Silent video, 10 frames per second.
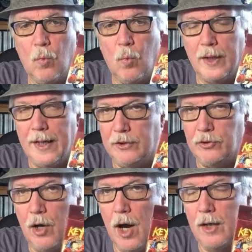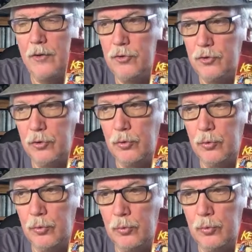When I talk
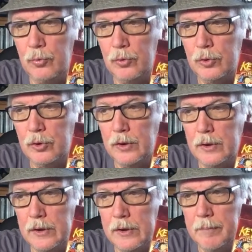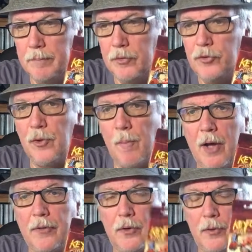to some
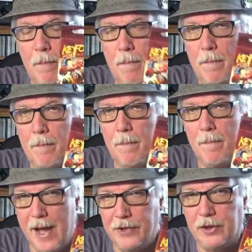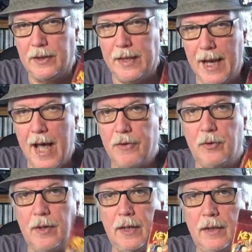other Magic the
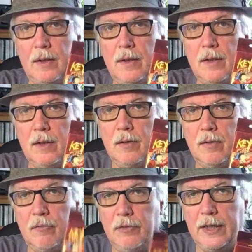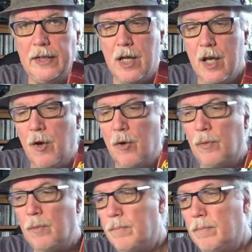Gathering video